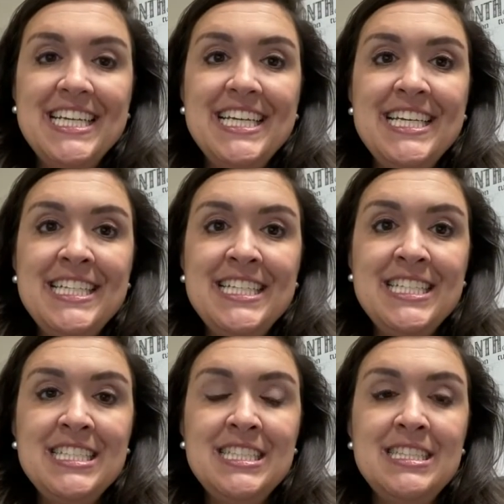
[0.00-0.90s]
in it
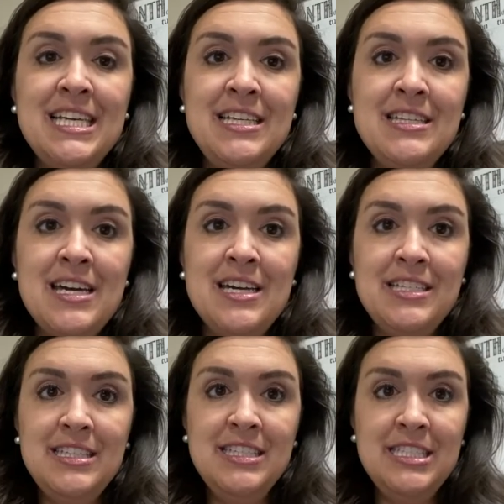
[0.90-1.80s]
to say that
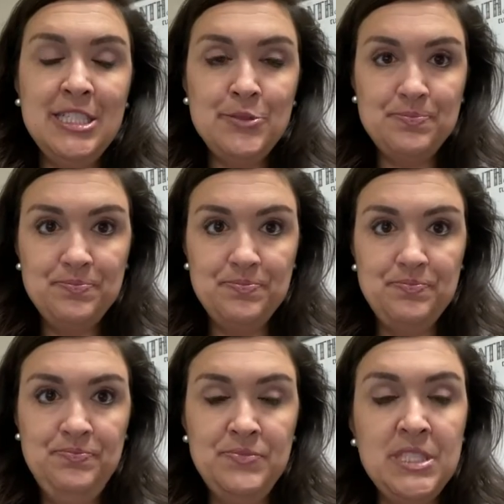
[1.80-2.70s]
he
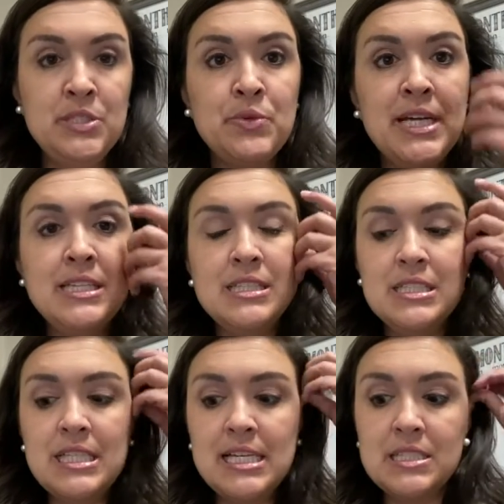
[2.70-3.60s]
is writing this
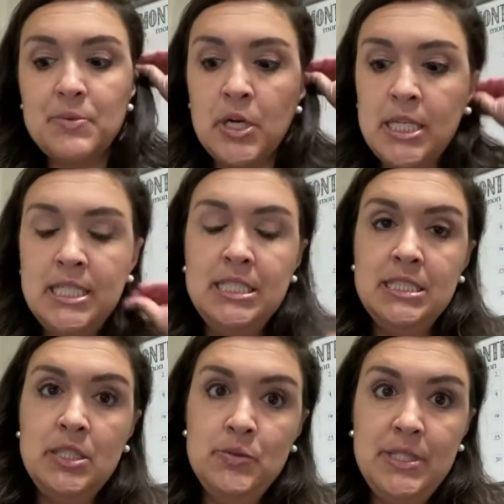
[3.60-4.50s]
last part in his
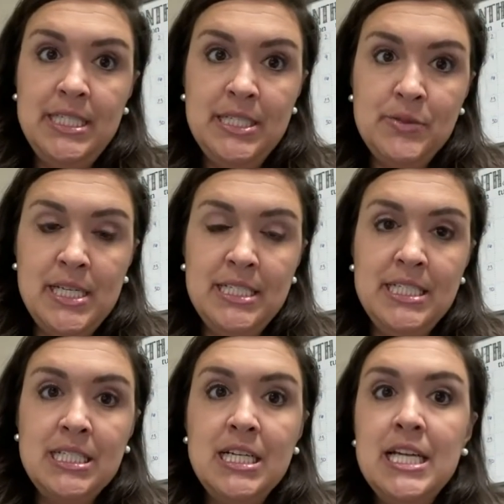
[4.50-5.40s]
own
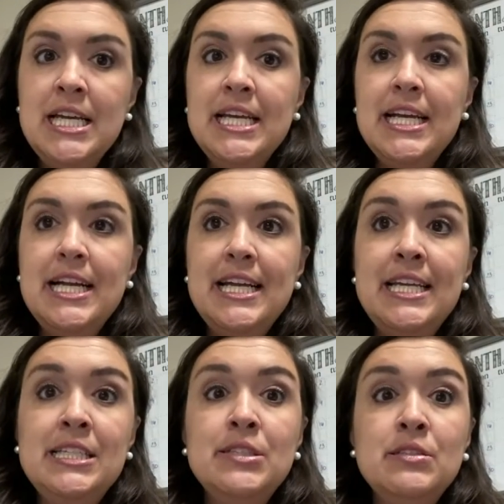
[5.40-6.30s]
handwriting,
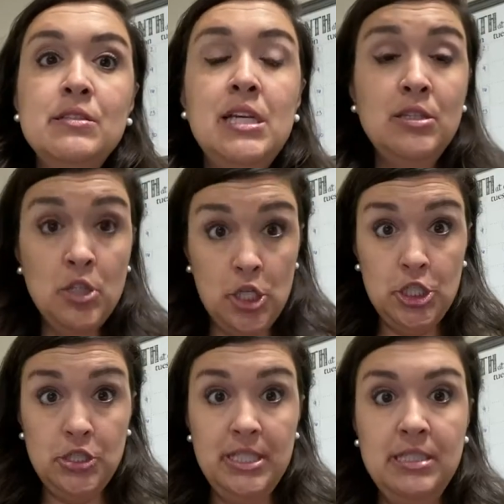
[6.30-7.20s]
and
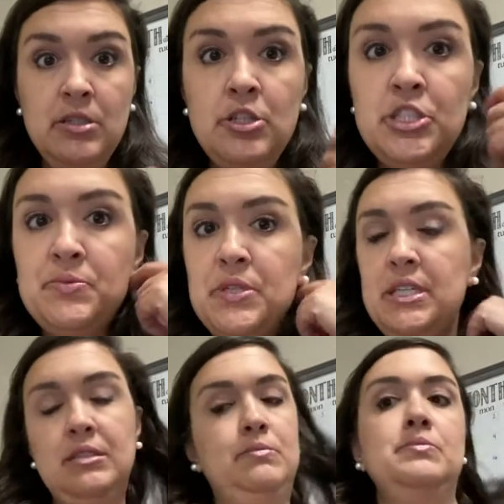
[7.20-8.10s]
largely in large print,
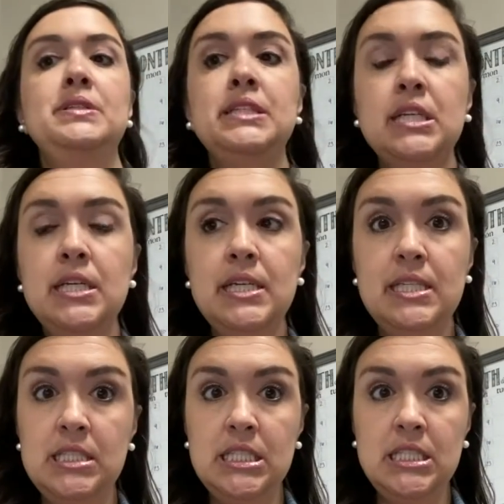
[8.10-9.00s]

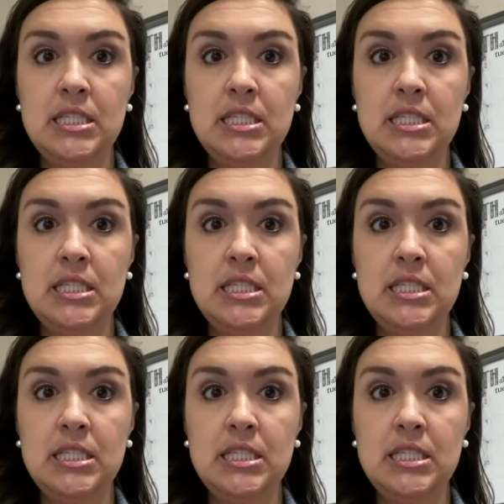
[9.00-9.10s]
because